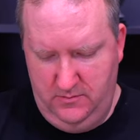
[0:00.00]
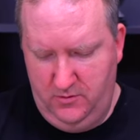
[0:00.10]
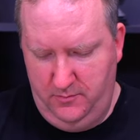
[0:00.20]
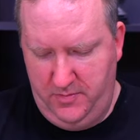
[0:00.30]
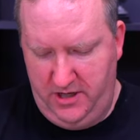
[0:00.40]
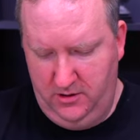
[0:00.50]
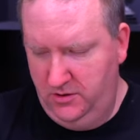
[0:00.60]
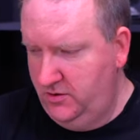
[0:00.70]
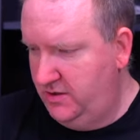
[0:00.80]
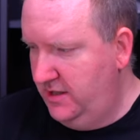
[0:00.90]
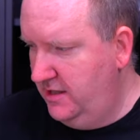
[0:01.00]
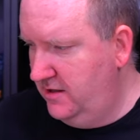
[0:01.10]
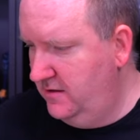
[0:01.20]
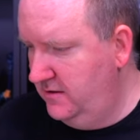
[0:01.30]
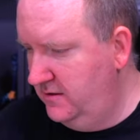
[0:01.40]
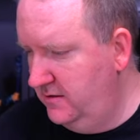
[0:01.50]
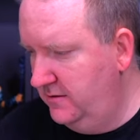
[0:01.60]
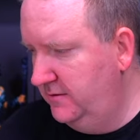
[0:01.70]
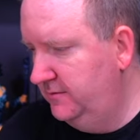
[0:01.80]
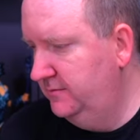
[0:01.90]
propellers there.
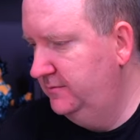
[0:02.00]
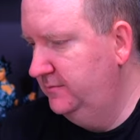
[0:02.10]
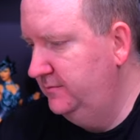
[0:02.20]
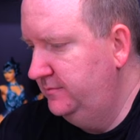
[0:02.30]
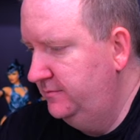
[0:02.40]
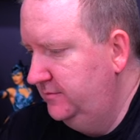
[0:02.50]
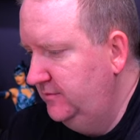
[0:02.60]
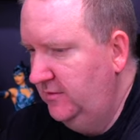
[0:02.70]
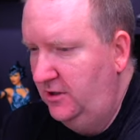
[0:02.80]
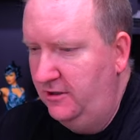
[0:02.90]
All